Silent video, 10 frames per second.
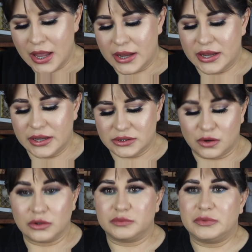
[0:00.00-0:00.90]
he had
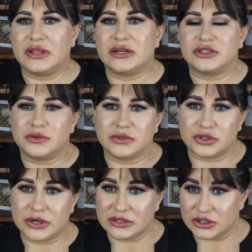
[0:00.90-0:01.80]
told me that she was
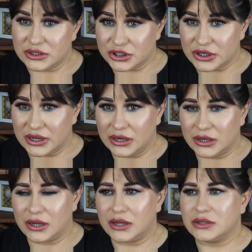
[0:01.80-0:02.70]

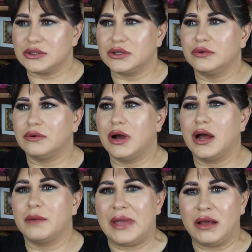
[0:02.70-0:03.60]
transitioning into
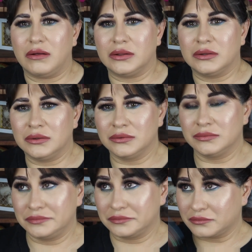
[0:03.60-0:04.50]
a male,
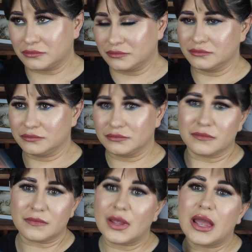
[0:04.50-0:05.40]

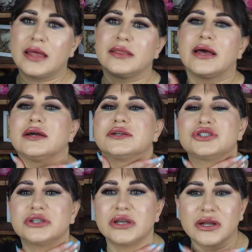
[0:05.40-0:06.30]
and that
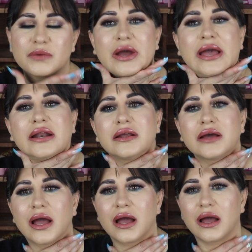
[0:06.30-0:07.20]
she had went
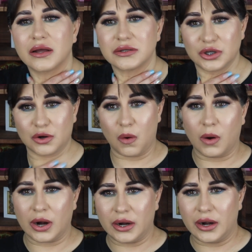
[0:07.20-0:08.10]
to
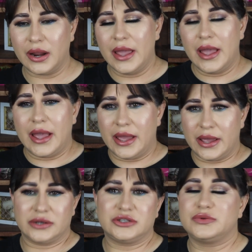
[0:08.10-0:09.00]
court
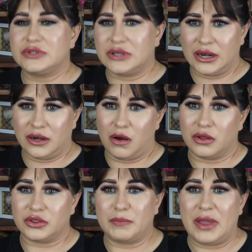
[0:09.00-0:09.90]
and she was getting
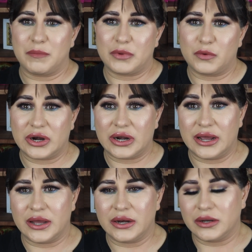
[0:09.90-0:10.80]
all the paperwork
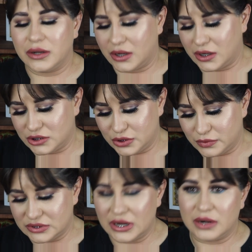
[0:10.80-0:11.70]
done, and she
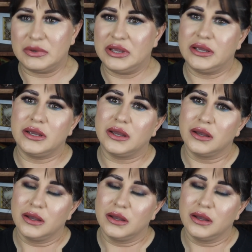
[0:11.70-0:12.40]
was going to be